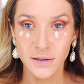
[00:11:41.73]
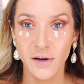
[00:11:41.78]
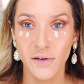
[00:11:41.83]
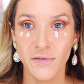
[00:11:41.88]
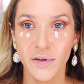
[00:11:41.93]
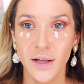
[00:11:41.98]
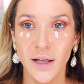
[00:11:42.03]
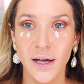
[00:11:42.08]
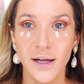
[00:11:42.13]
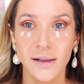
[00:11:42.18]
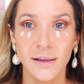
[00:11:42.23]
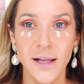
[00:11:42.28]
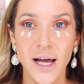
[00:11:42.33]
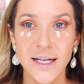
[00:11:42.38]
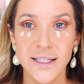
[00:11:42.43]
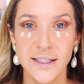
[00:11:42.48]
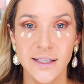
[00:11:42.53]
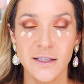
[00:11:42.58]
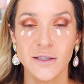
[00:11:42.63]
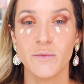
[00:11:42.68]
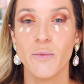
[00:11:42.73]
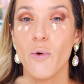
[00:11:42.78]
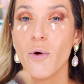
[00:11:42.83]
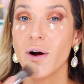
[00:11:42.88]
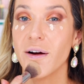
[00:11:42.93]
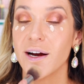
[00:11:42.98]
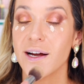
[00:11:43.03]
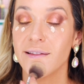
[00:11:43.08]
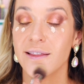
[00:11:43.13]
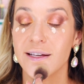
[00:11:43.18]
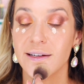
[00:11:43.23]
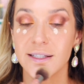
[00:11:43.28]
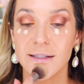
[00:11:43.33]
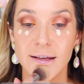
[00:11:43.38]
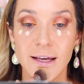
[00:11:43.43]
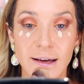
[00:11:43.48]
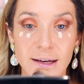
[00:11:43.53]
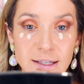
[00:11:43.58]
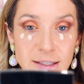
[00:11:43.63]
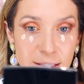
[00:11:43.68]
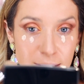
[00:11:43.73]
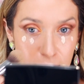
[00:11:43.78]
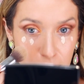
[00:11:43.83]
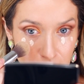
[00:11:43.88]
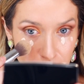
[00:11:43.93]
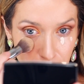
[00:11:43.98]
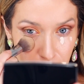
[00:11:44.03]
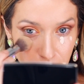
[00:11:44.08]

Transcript: I feel like less is more in this case.